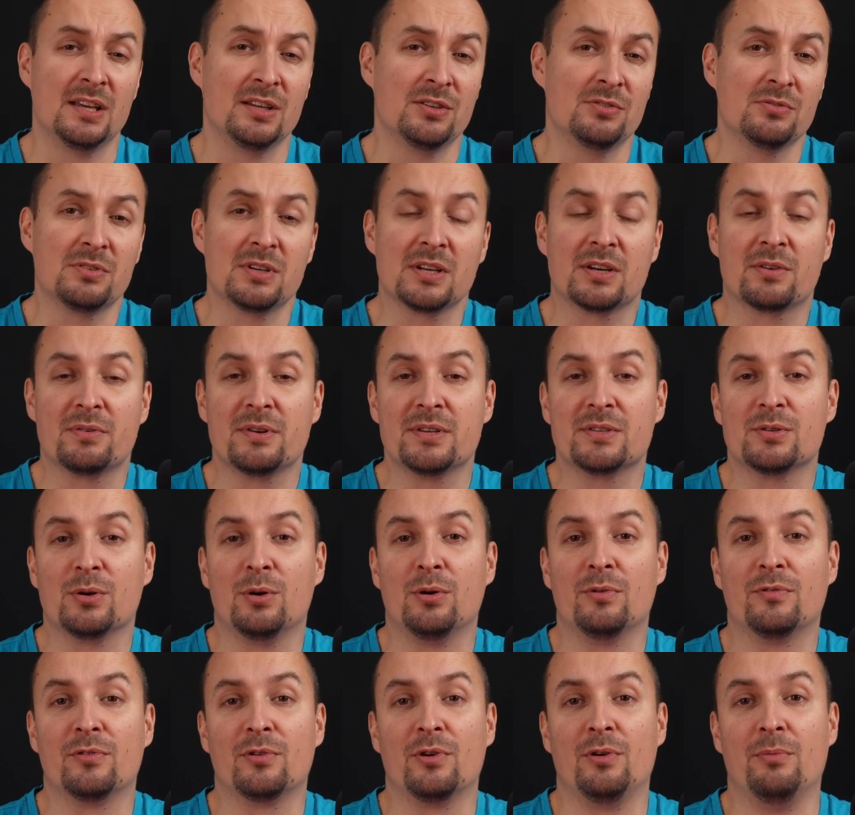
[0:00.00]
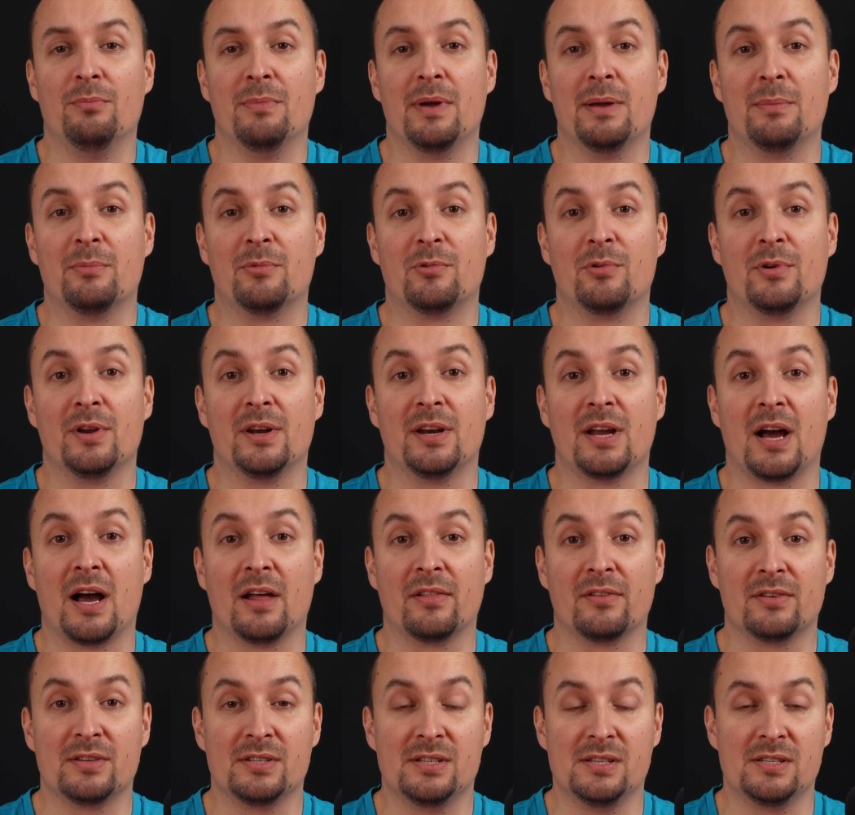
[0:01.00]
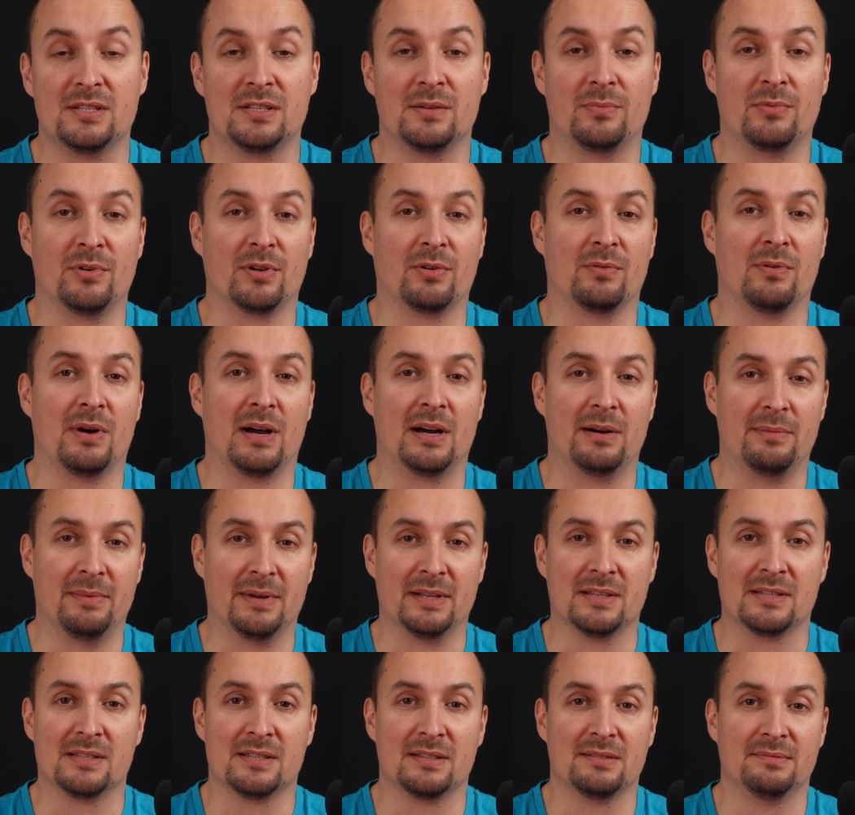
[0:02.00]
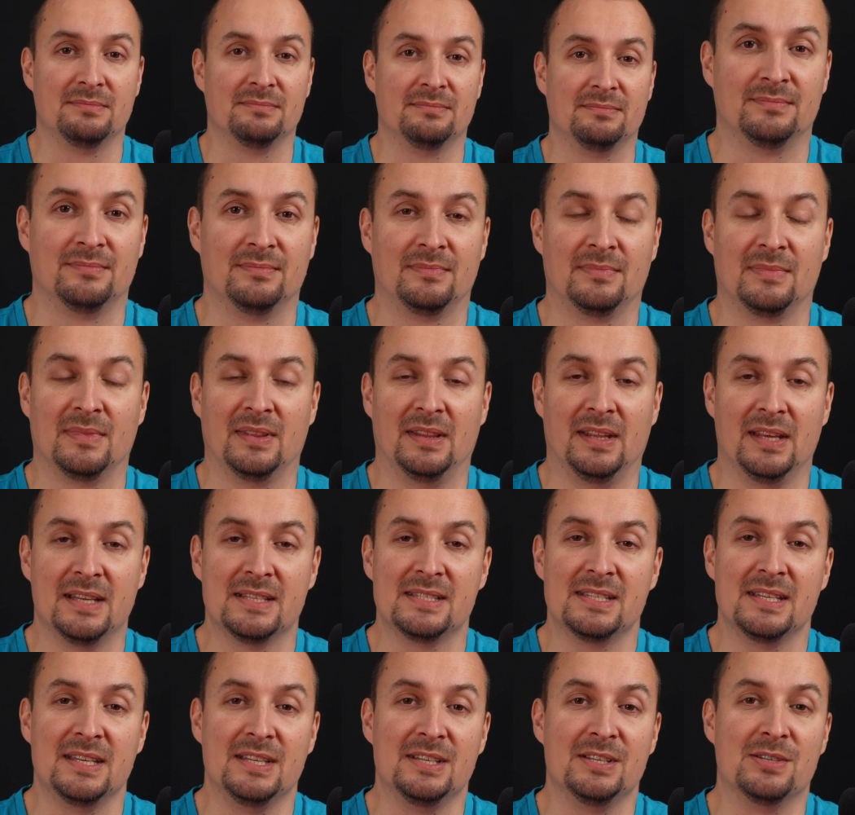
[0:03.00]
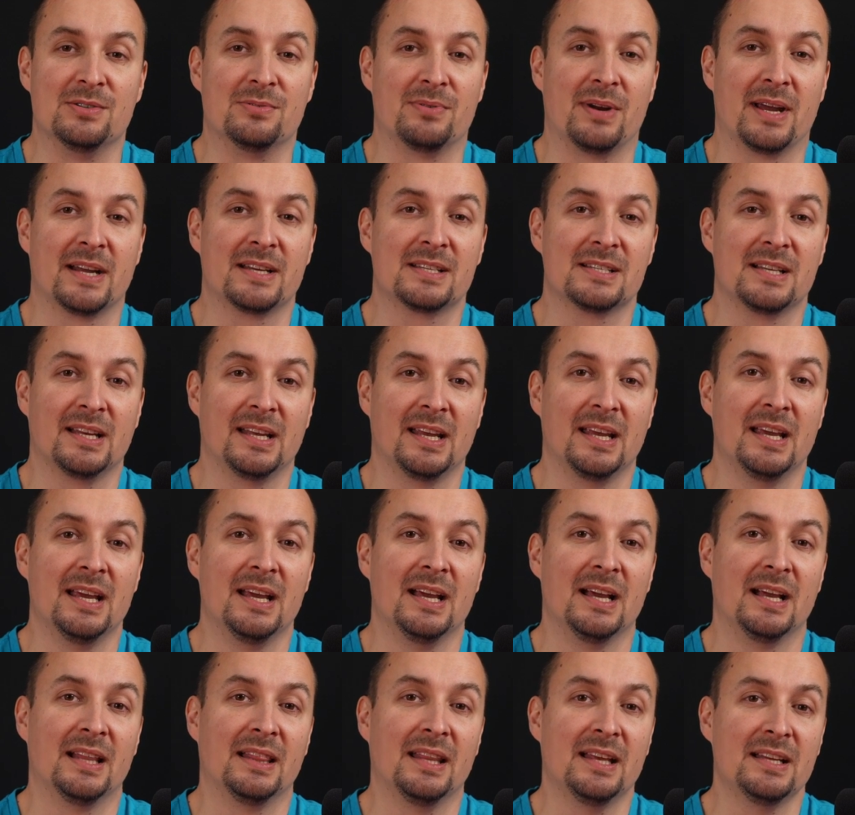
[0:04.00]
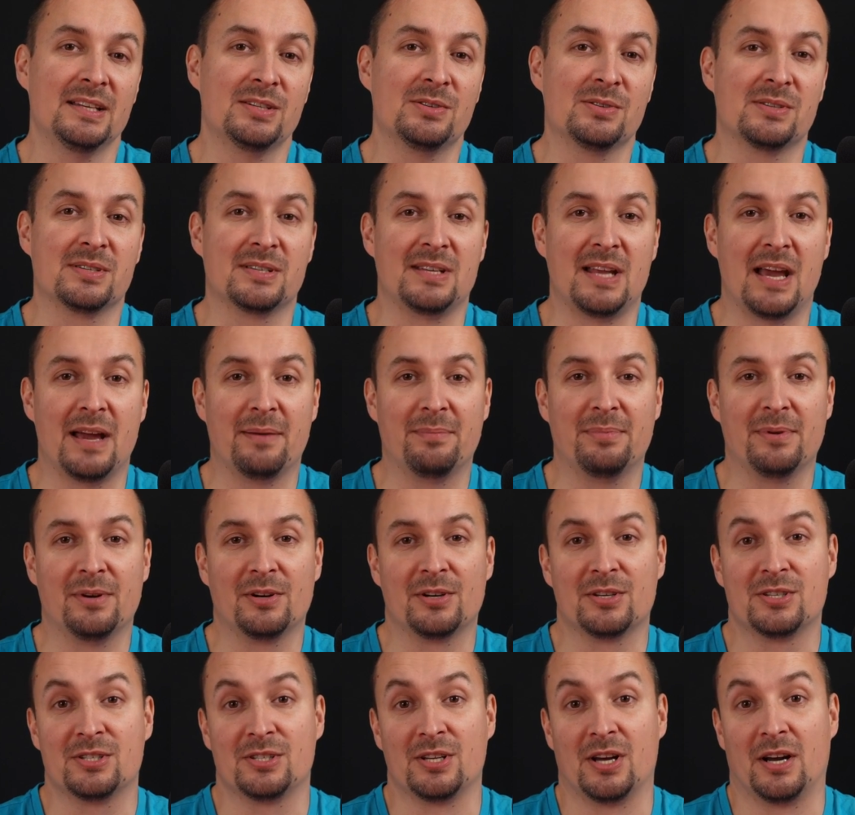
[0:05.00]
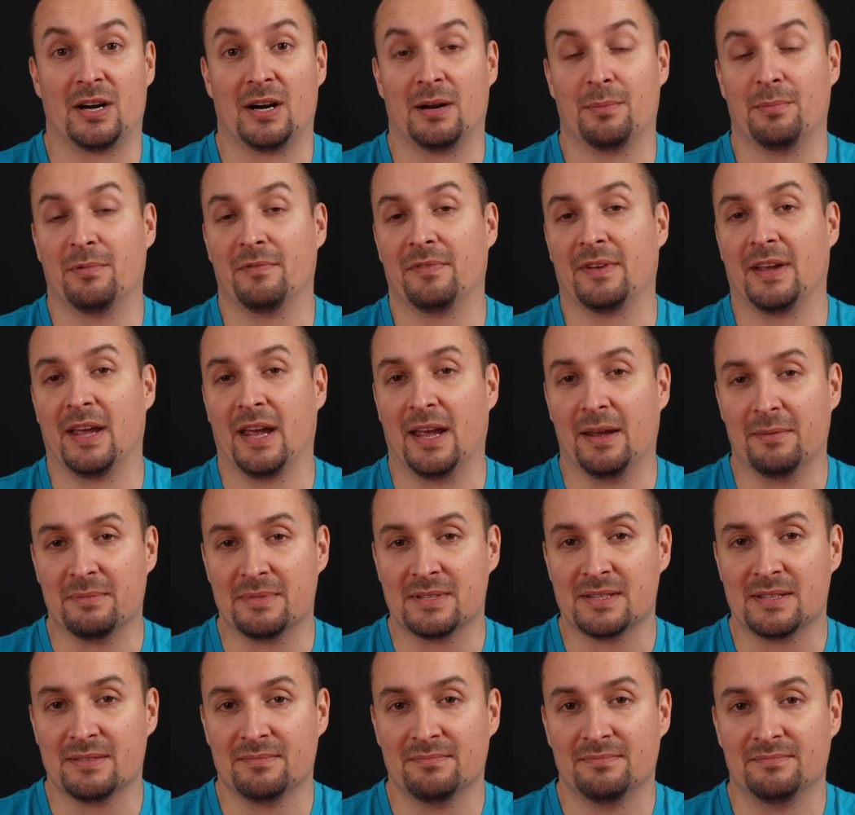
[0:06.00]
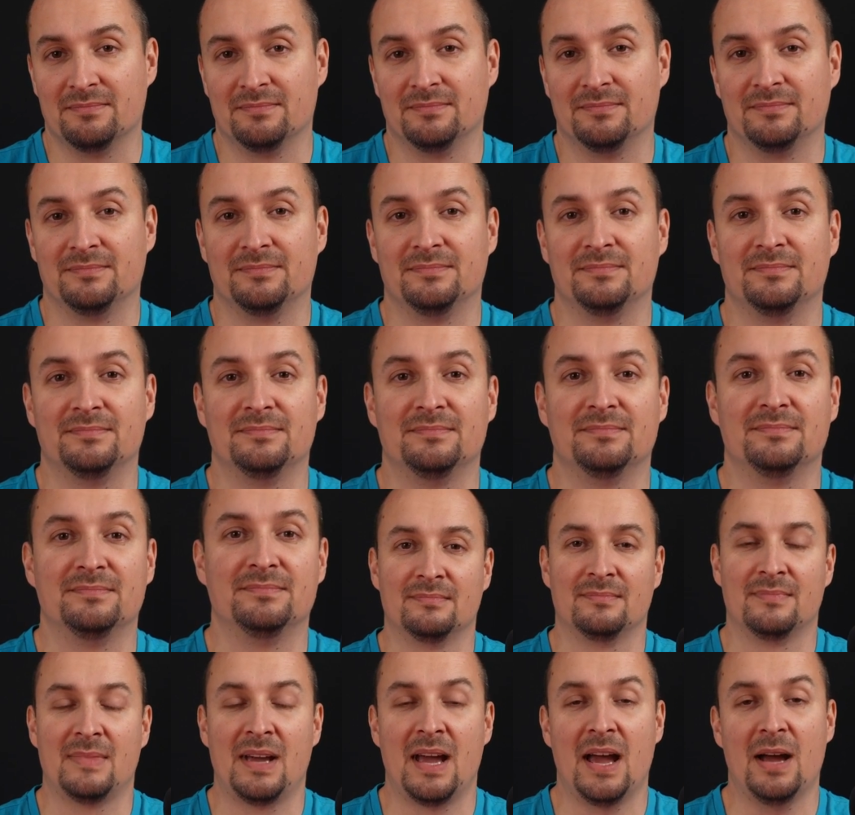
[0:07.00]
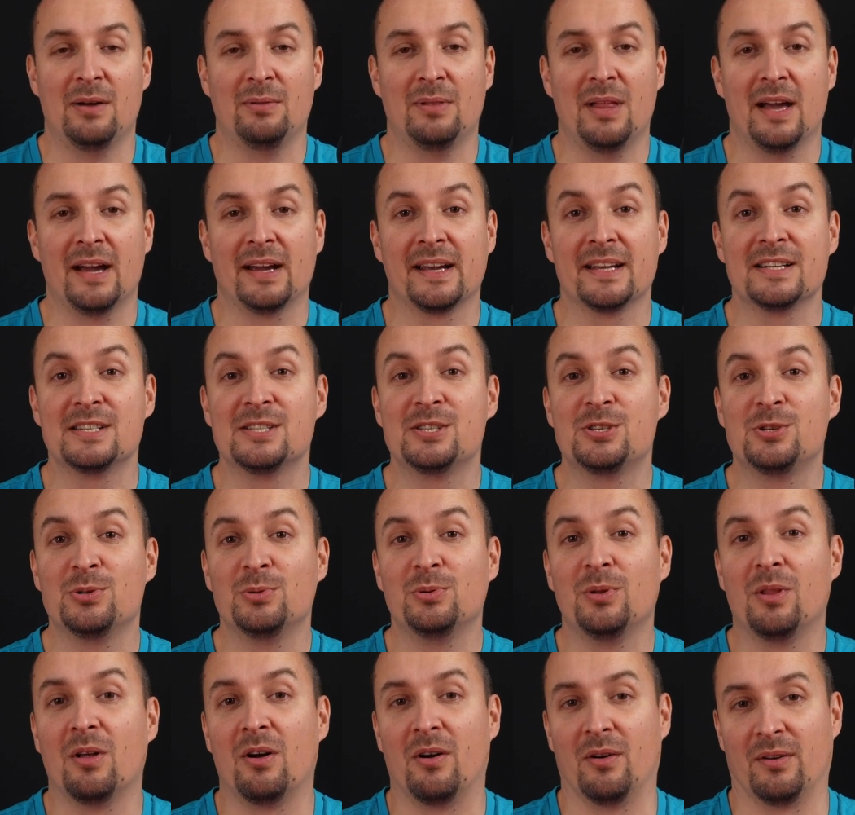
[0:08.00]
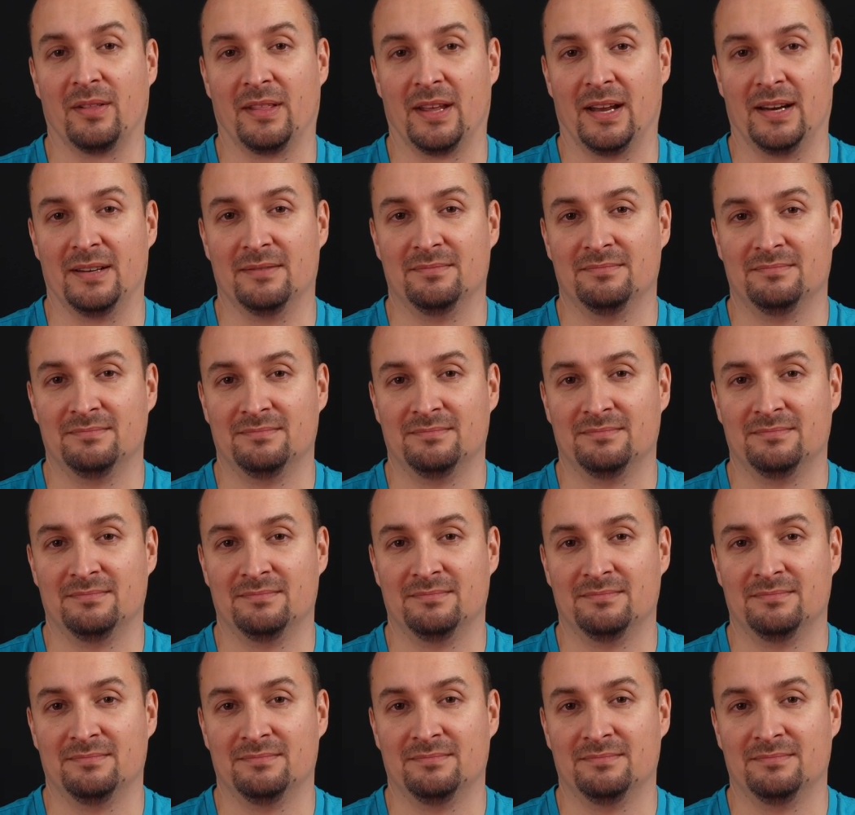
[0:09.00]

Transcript: to decrease overall memory and other system requirements. This indirectly led to snappier startup of games. How long is too long then?